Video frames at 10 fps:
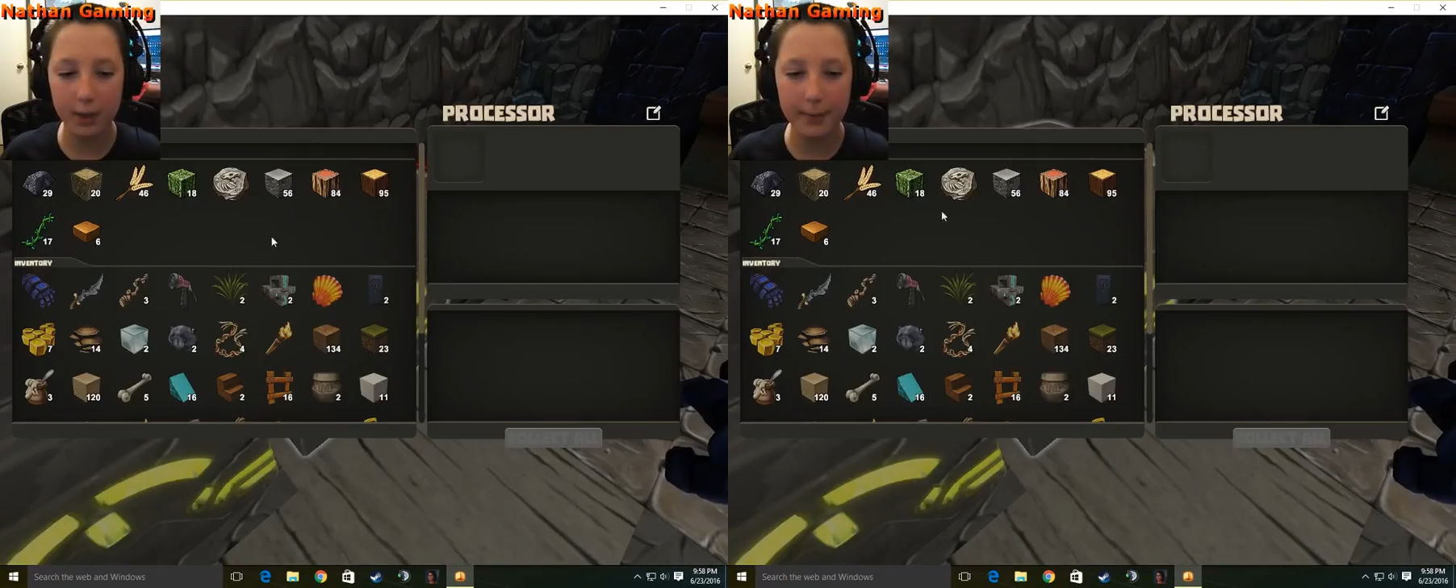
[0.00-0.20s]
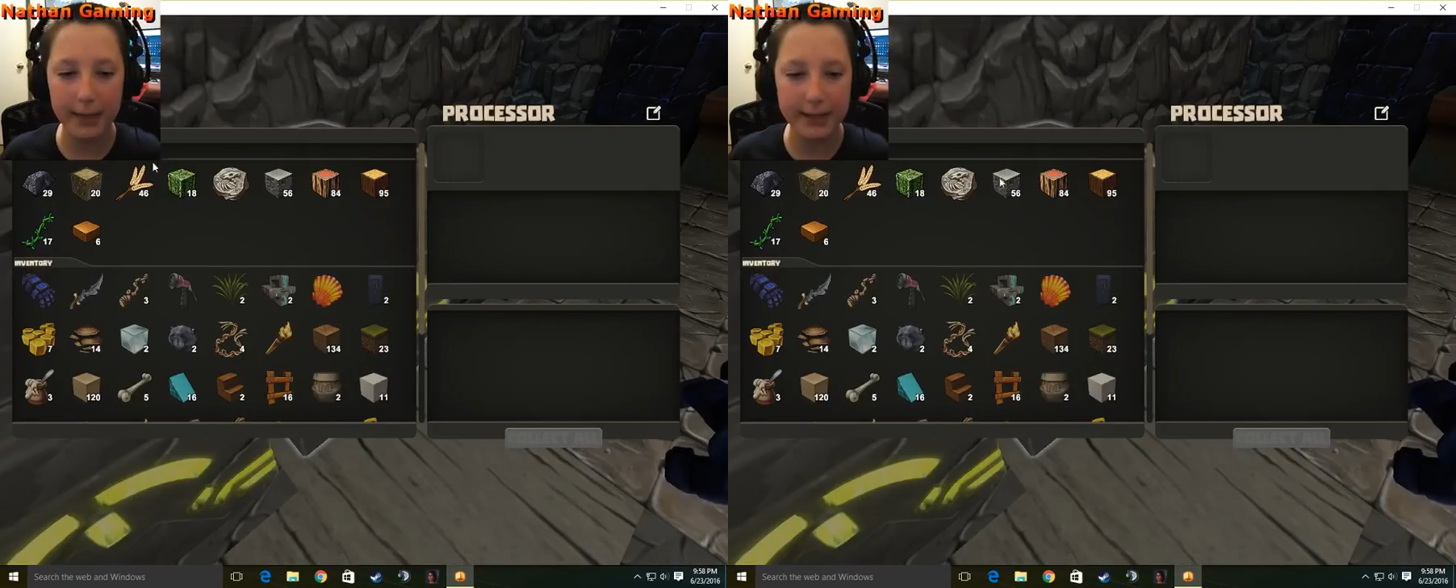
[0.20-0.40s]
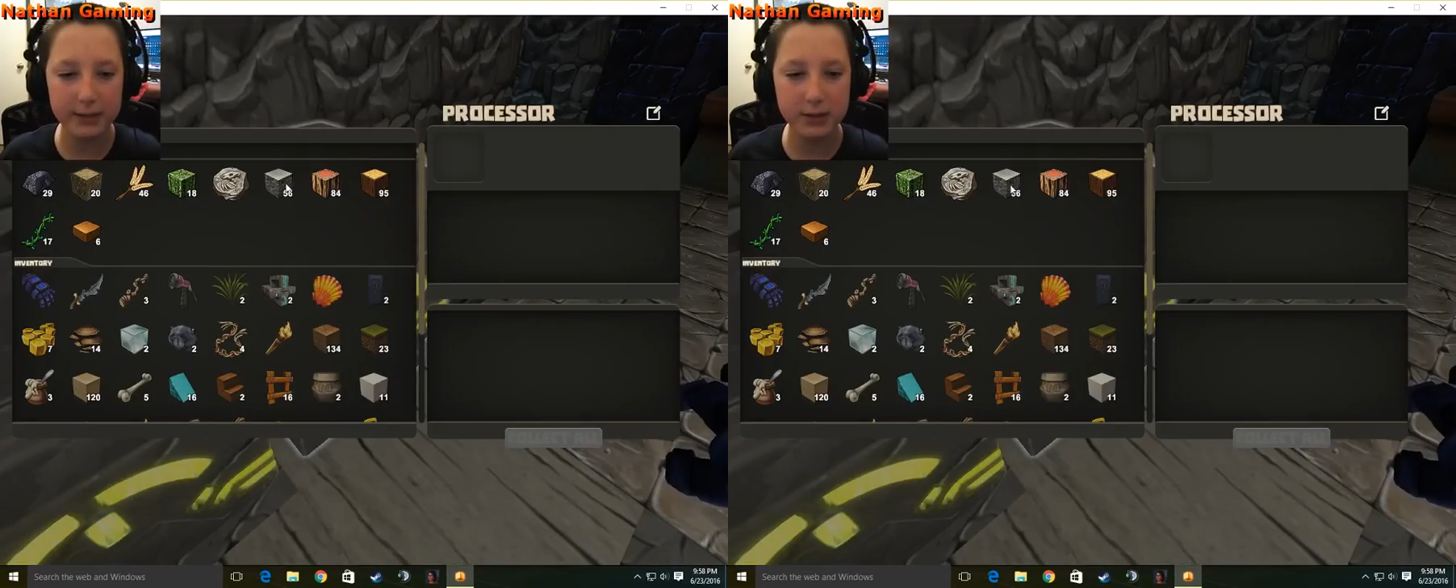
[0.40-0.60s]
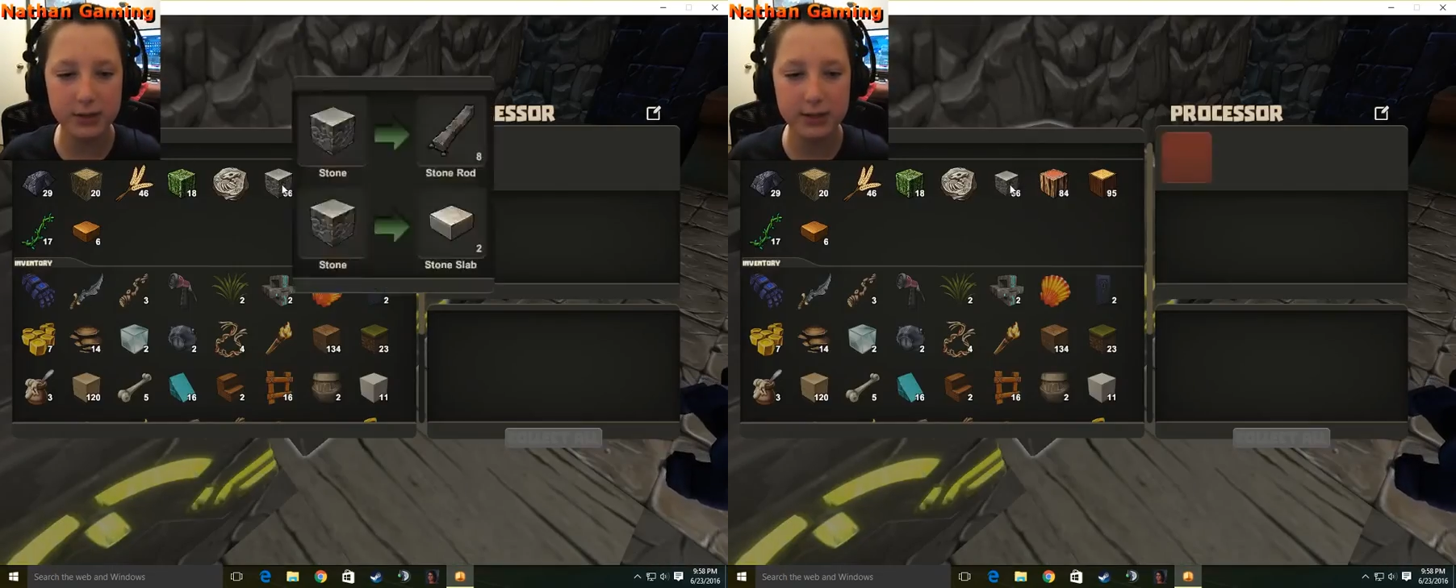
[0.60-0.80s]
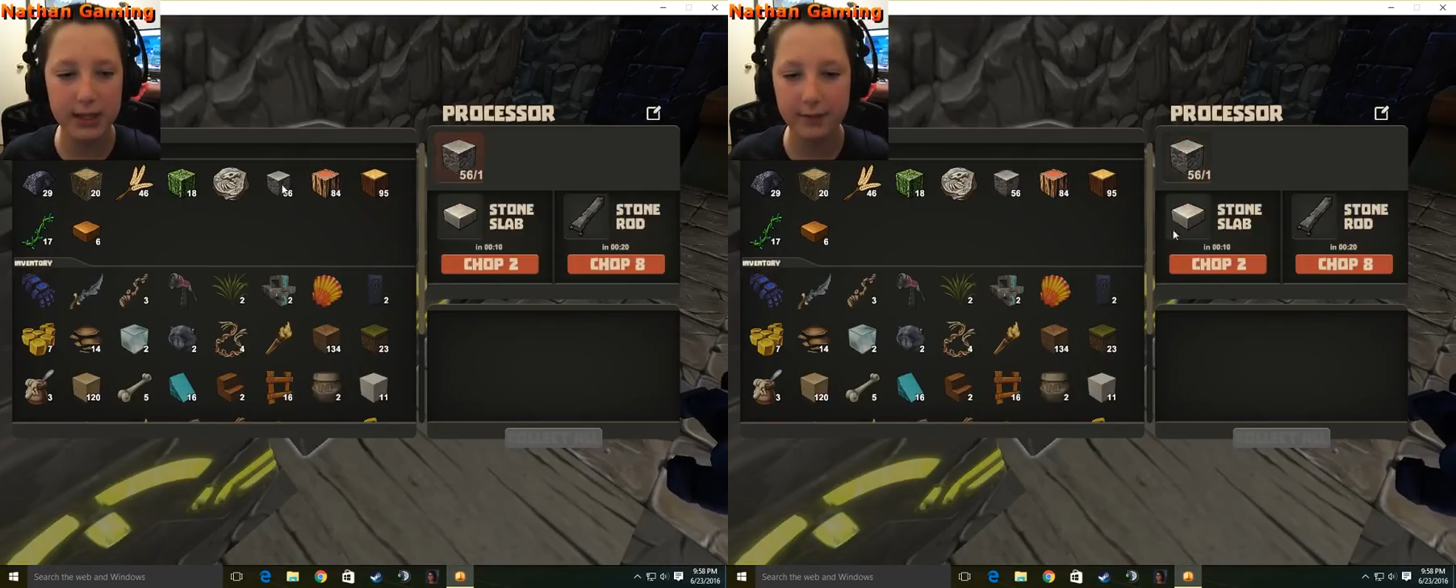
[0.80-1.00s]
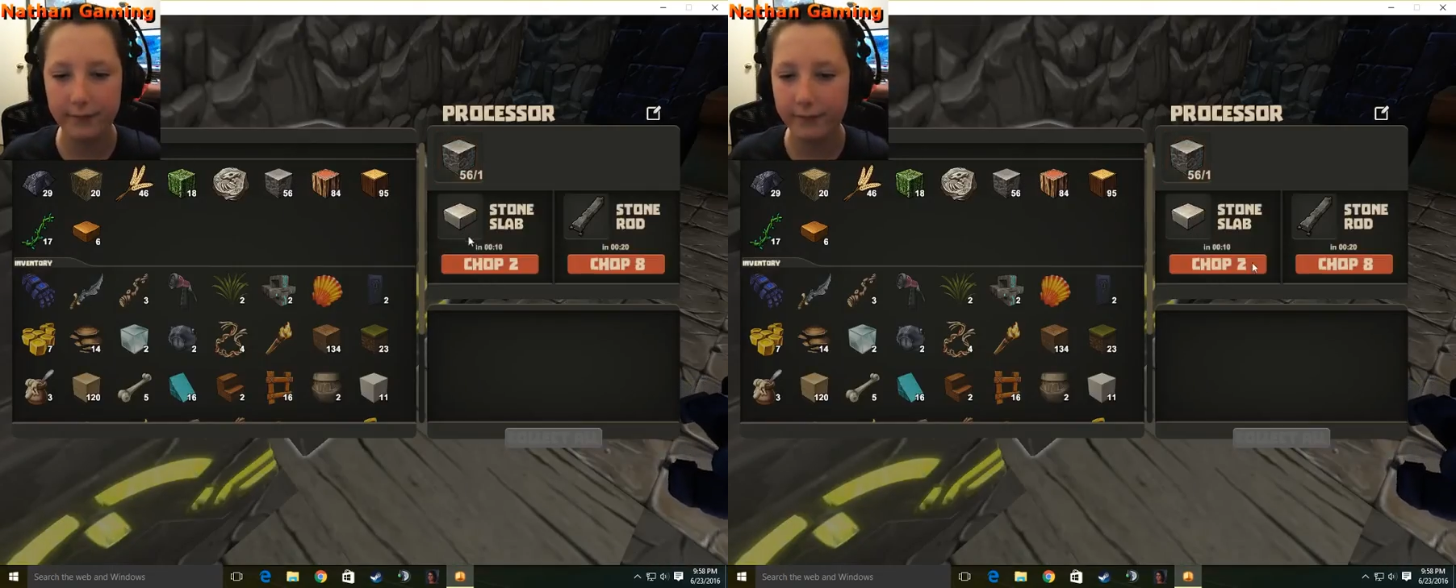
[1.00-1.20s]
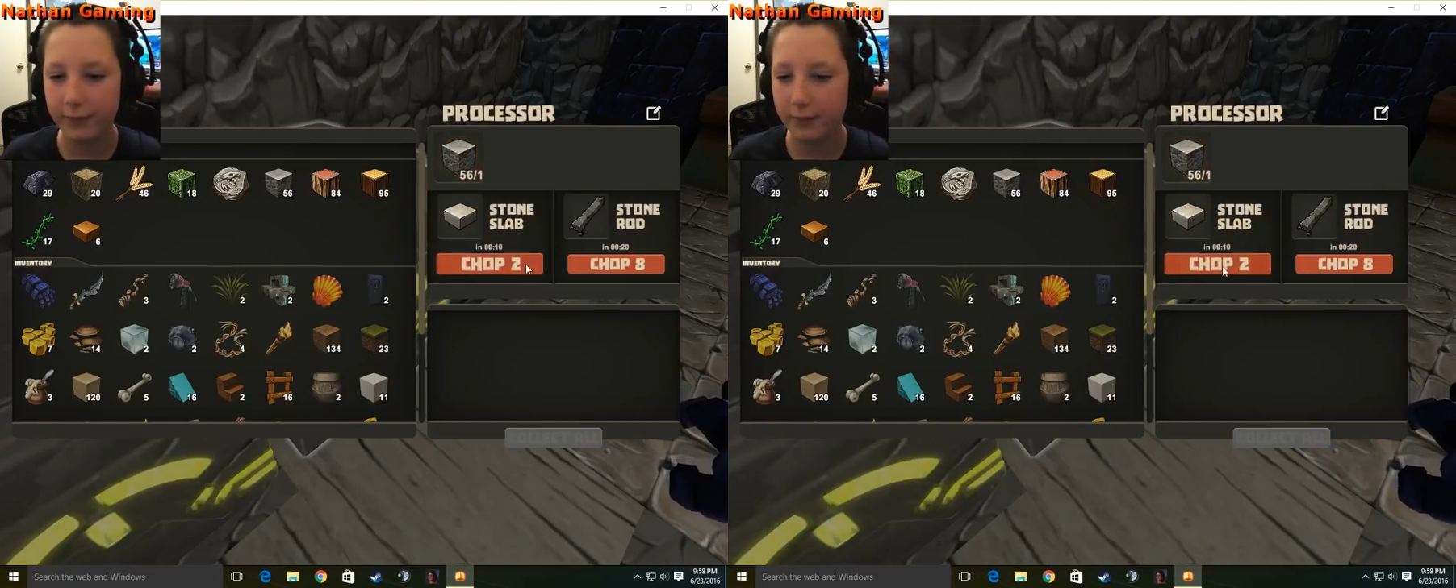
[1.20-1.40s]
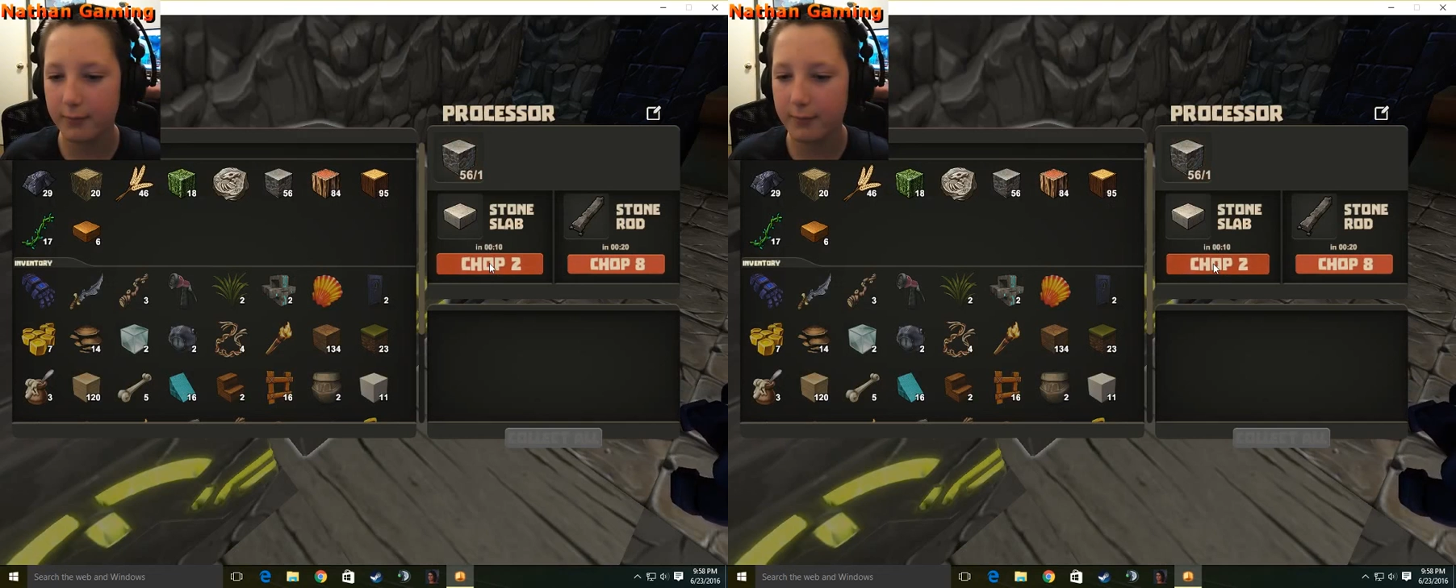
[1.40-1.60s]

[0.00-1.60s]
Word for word: I'll just have to